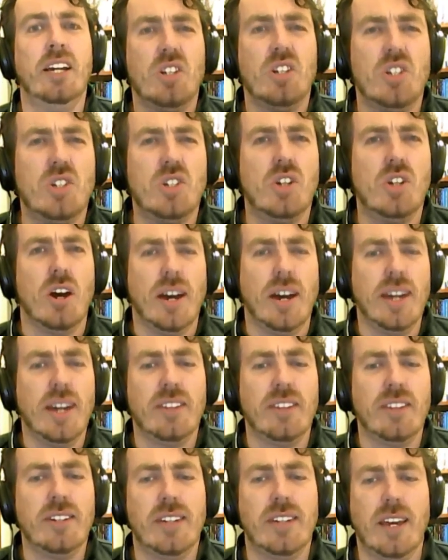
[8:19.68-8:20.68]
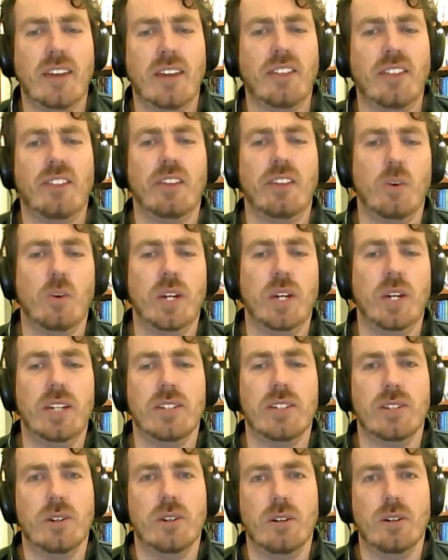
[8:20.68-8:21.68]
died the death that we
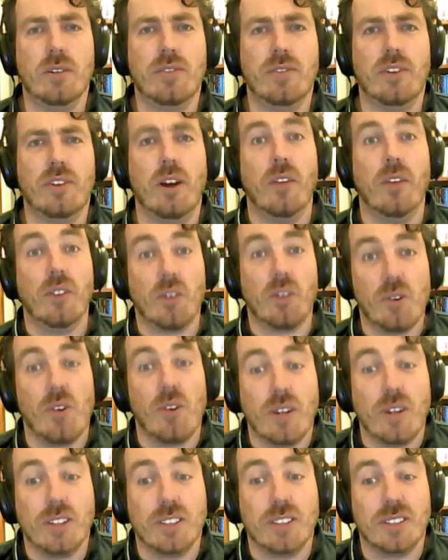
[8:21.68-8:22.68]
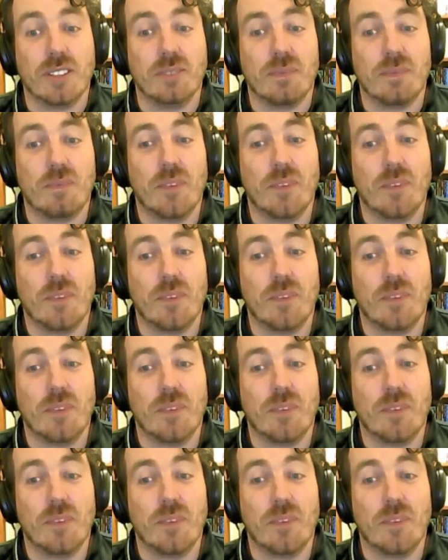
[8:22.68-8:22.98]
deserve on the cross.